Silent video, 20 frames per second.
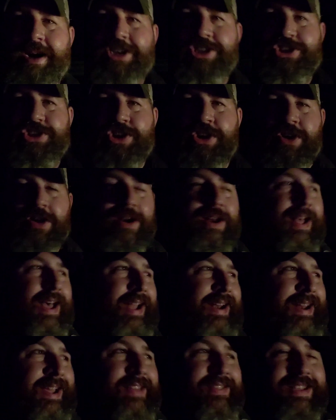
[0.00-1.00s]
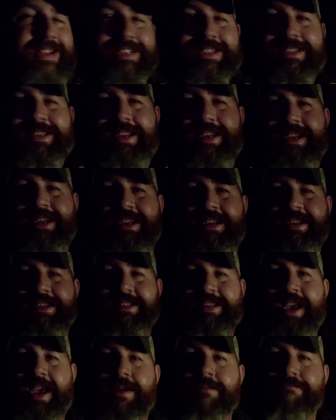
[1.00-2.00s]
my stern light. Now, this
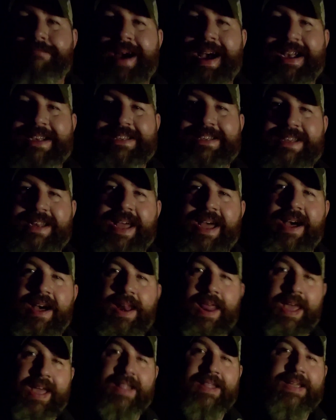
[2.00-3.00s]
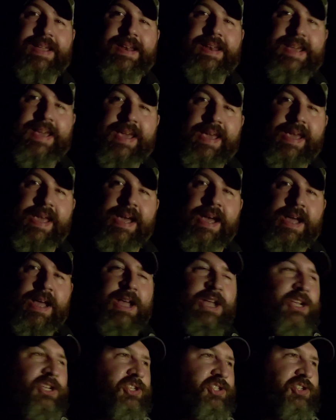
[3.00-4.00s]
is a max it out LED
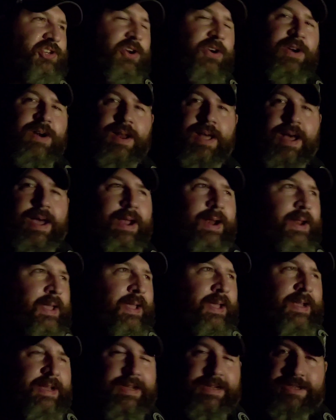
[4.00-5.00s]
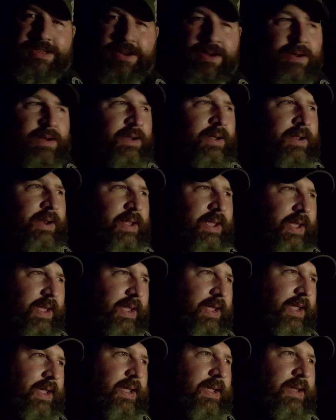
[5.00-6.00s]
stern light. It's on
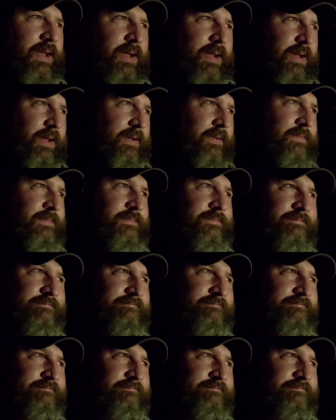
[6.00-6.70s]
a